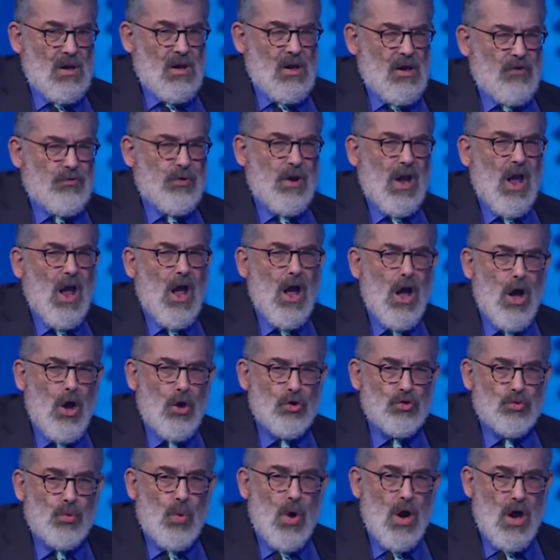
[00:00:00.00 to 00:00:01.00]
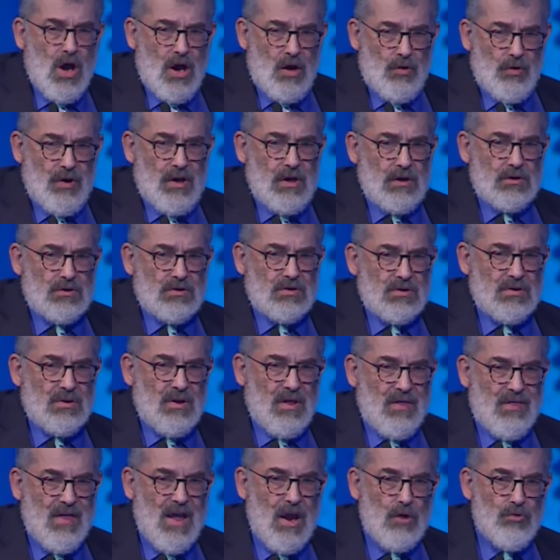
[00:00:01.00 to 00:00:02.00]
if we hardwire it,
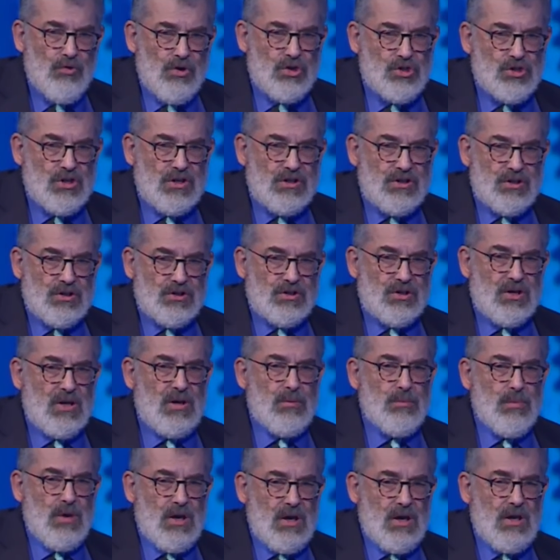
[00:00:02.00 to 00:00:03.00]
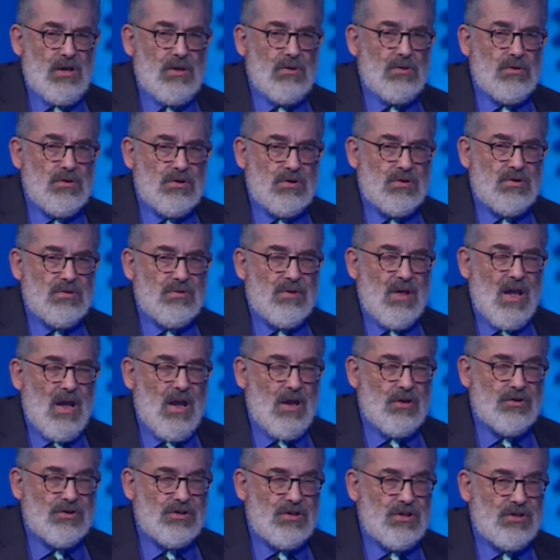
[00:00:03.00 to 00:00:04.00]
that rigidity means that
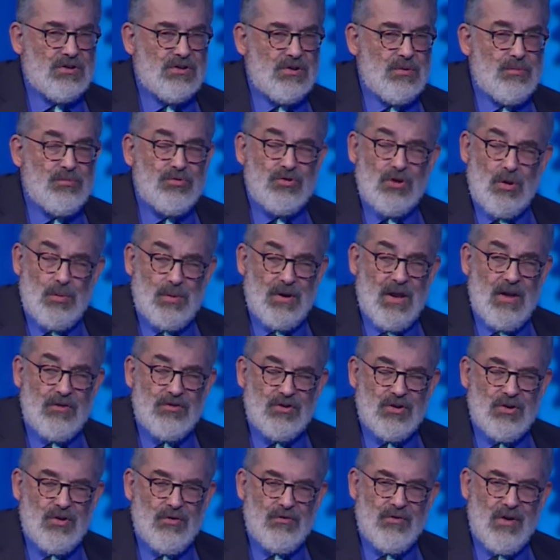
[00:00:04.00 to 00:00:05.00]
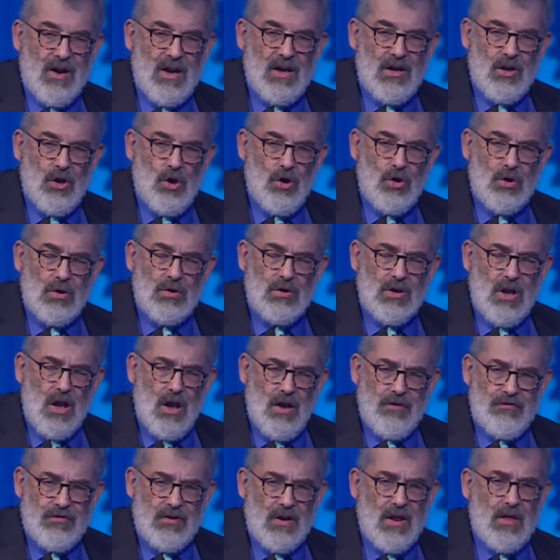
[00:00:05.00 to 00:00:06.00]
our system probably hasn't got very long
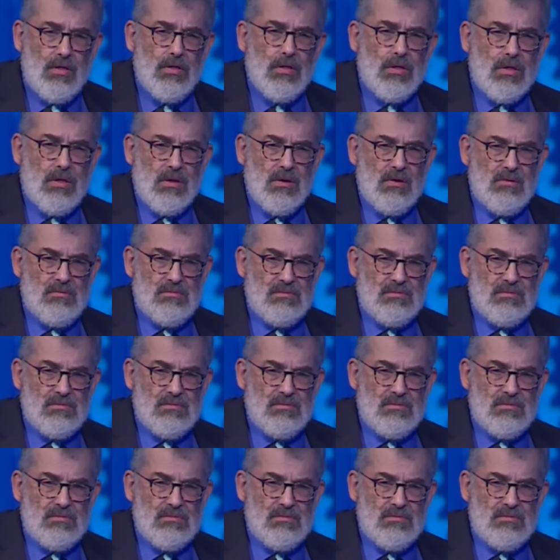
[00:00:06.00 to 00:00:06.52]
life length.